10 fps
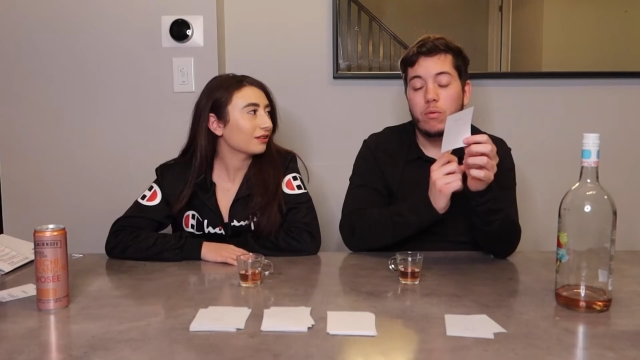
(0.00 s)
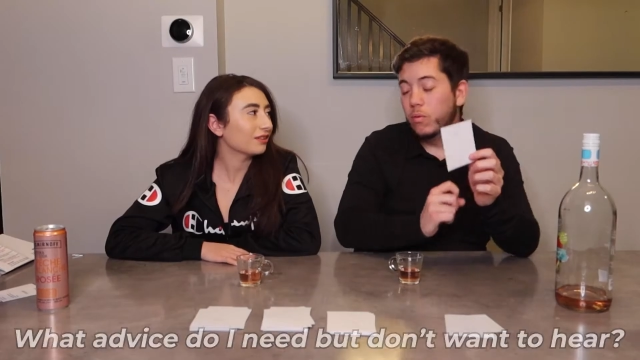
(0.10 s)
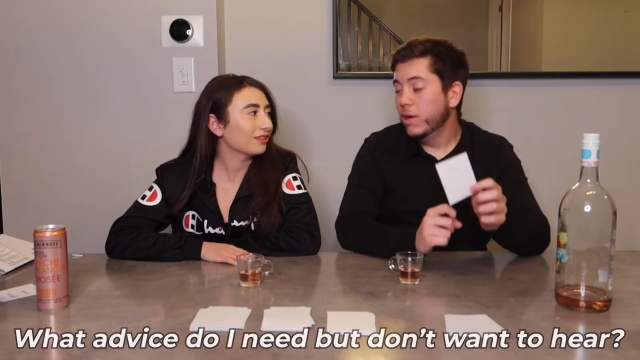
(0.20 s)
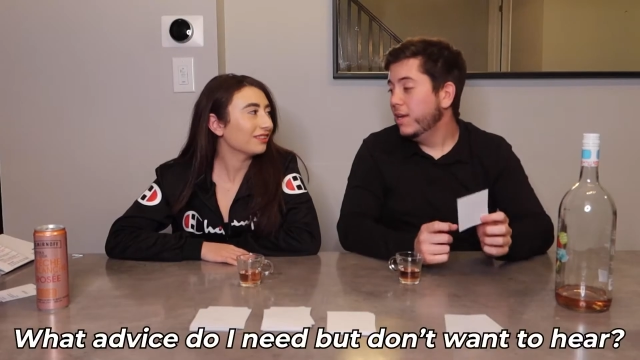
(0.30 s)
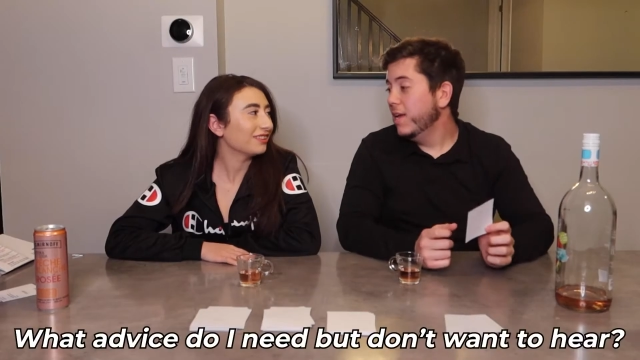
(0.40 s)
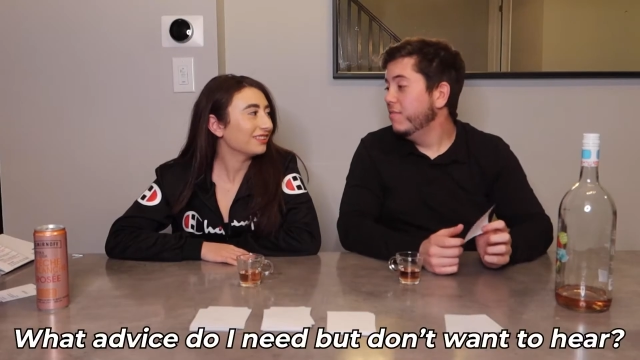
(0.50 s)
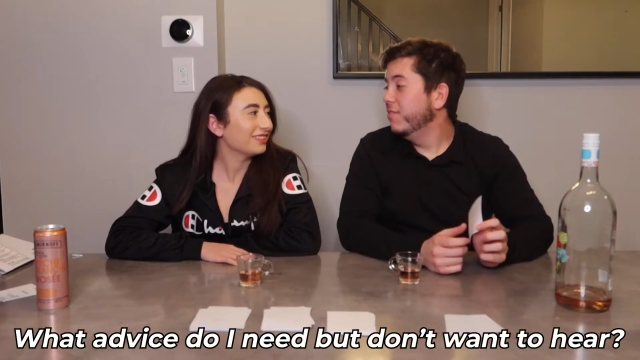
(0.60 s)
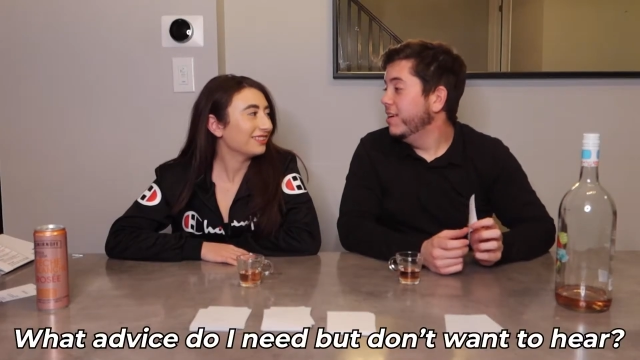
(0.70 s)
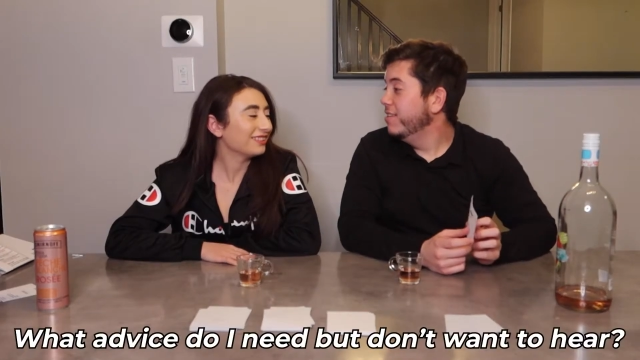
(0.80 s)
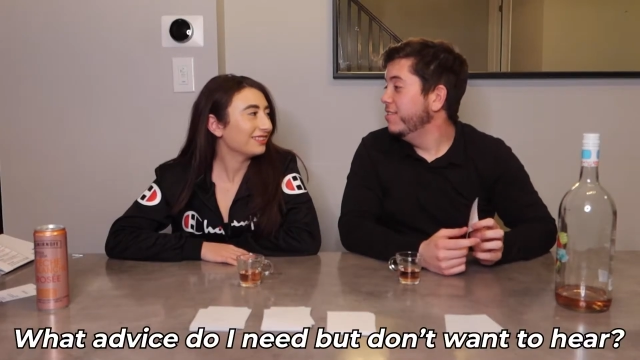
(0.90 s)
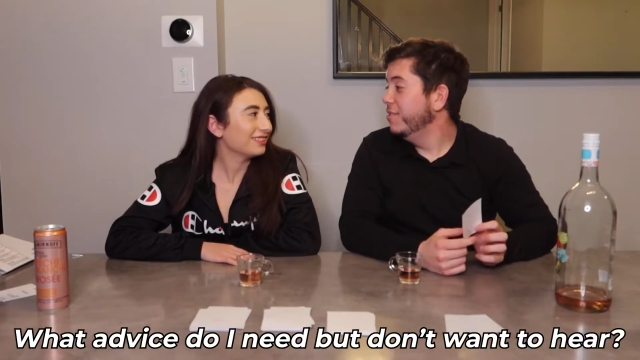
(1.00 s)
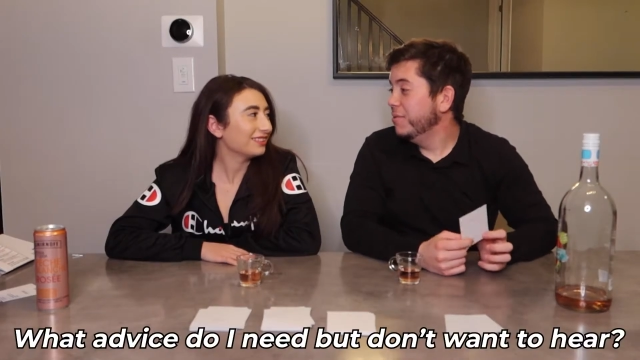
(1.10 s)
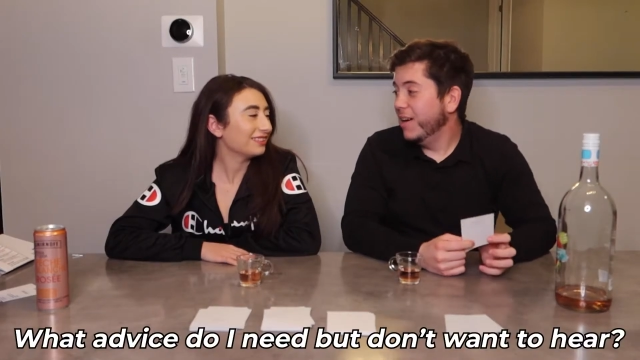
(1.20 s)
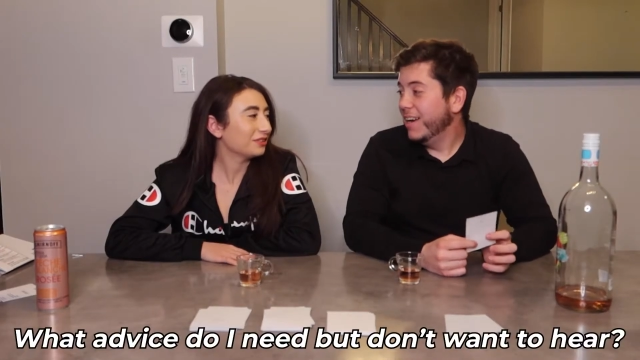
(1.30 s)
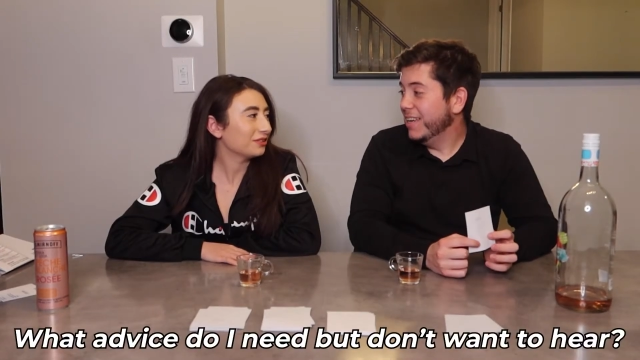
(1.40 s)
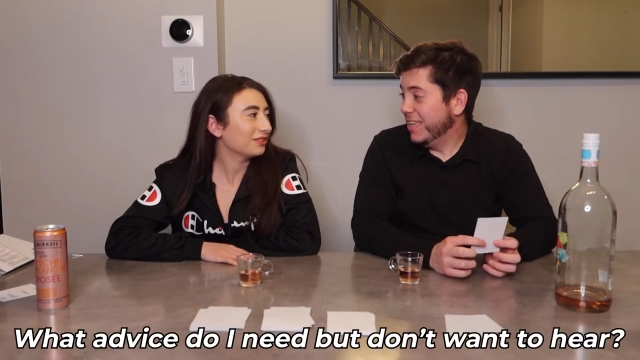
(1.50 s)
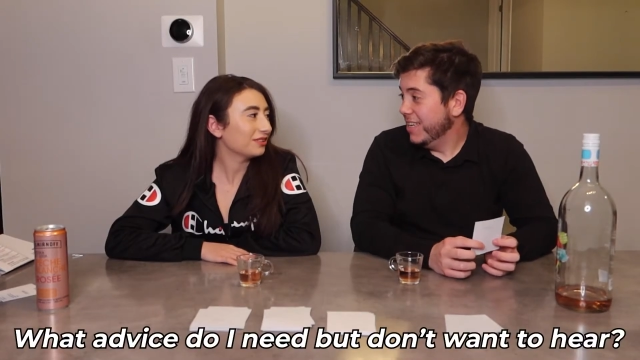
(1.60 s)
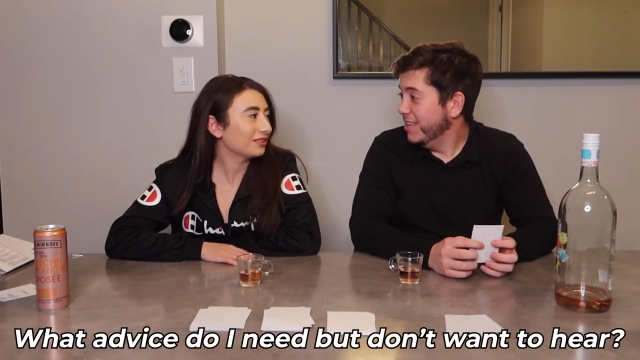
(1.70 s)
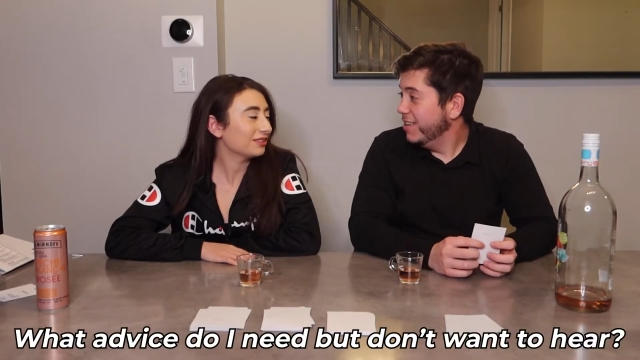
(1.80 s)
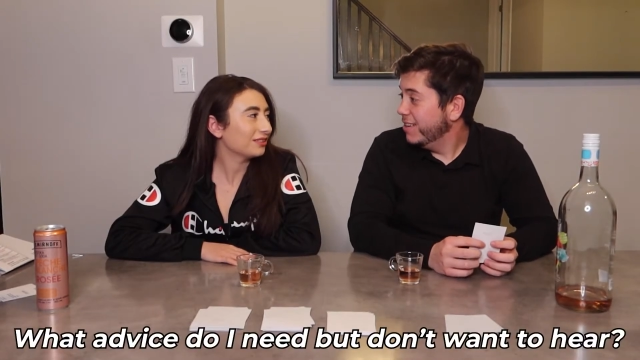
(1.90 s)
Speaker 1: What advice do I
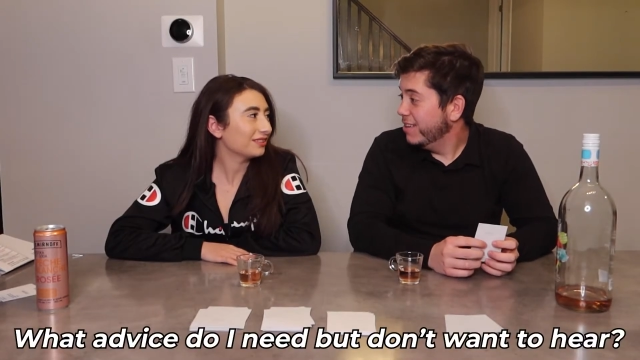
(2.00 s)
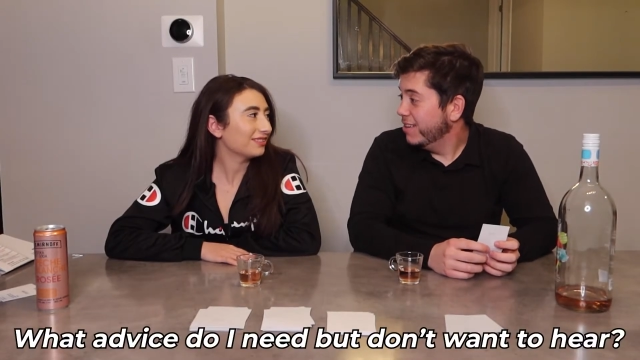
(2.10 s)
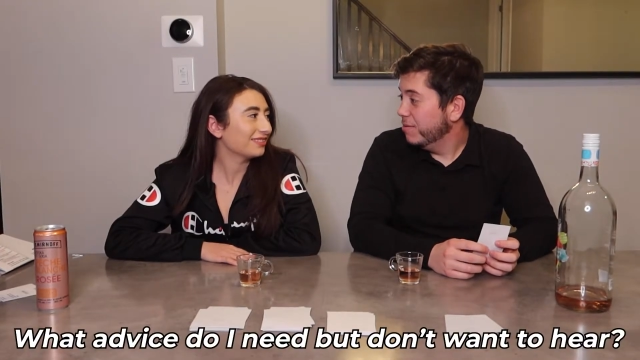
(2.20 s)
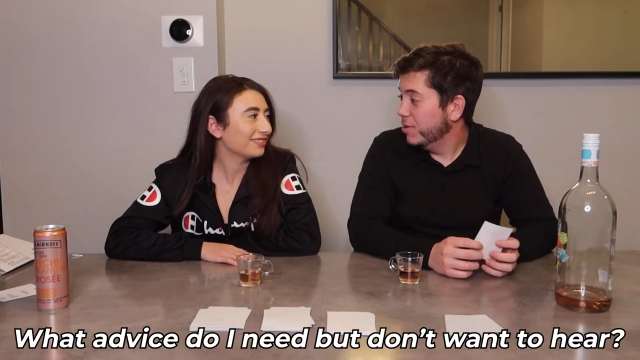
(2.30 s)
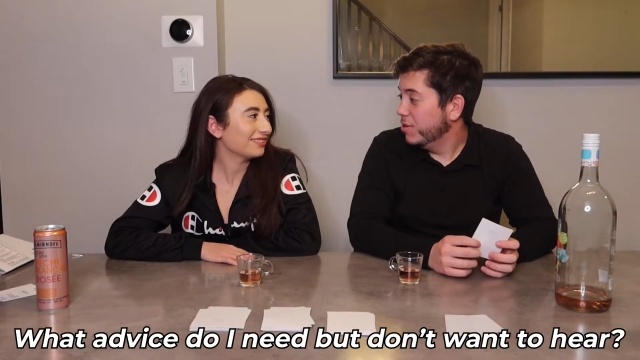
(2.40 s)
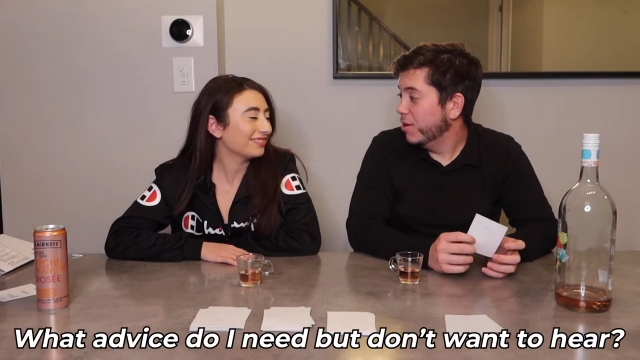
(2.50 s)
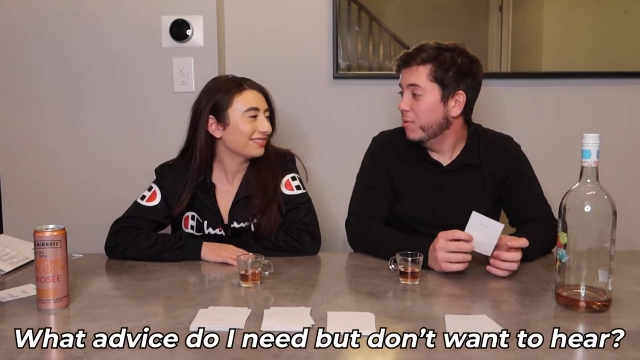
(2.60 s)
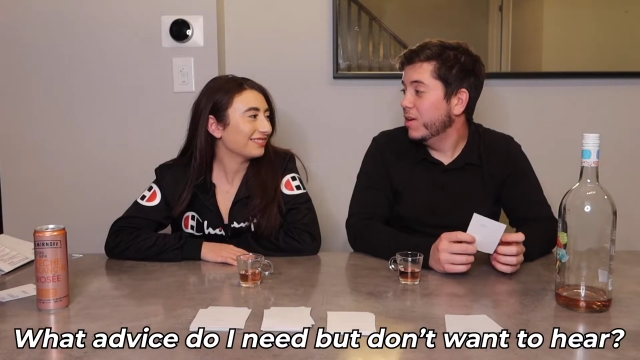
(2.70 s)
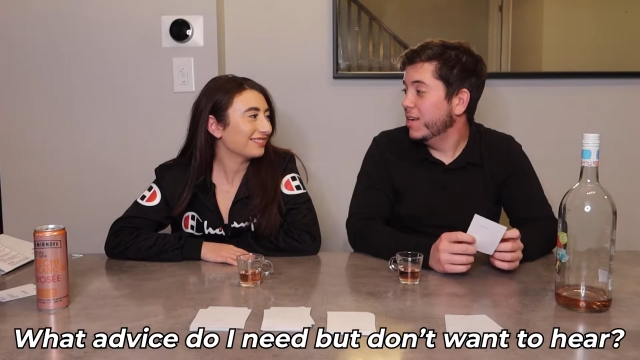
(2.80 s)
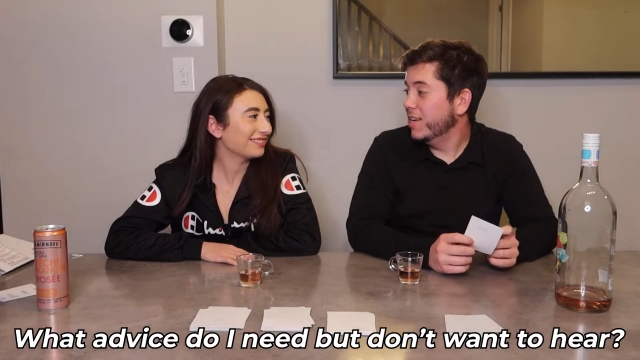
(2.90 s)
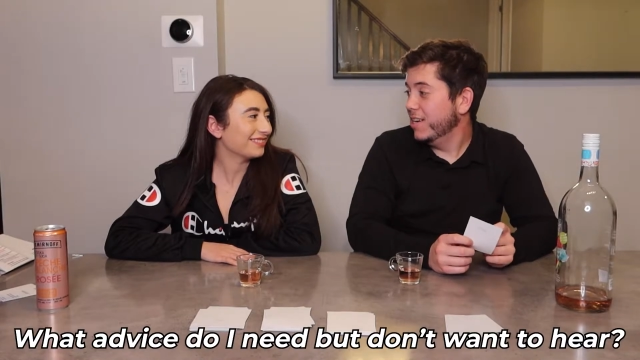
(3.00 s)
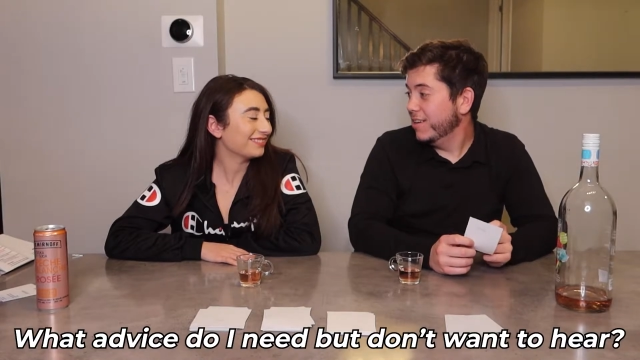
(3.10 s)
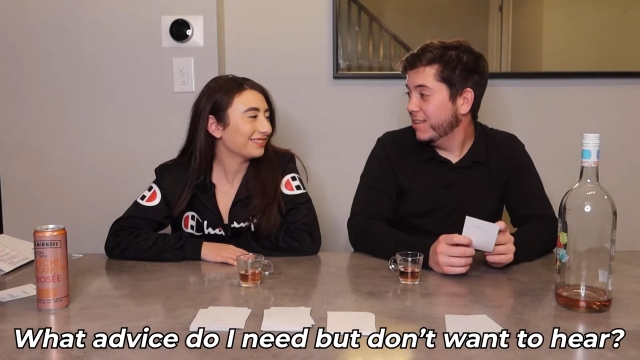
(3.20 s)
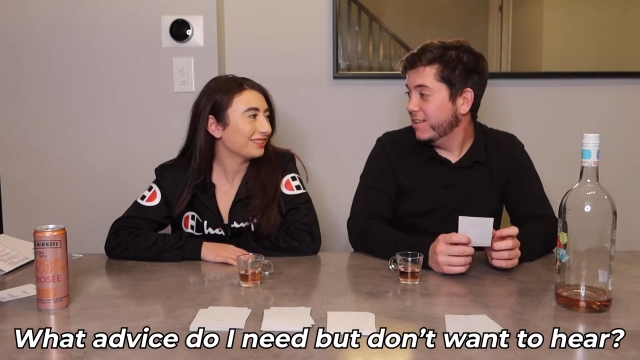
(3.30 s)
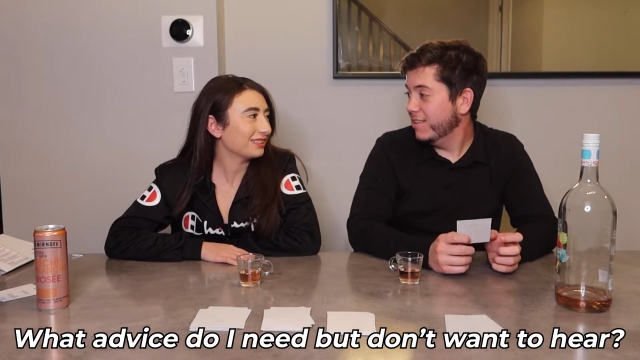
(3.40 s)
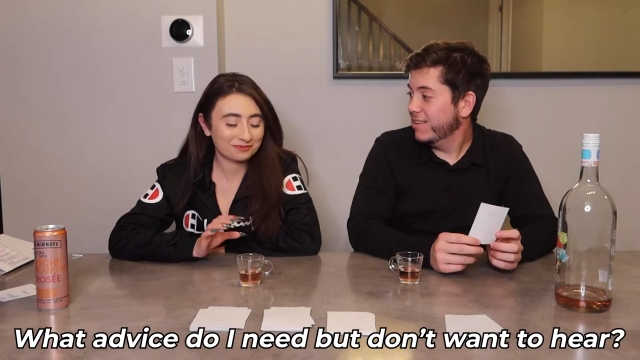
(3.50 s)
need but don't want to hear?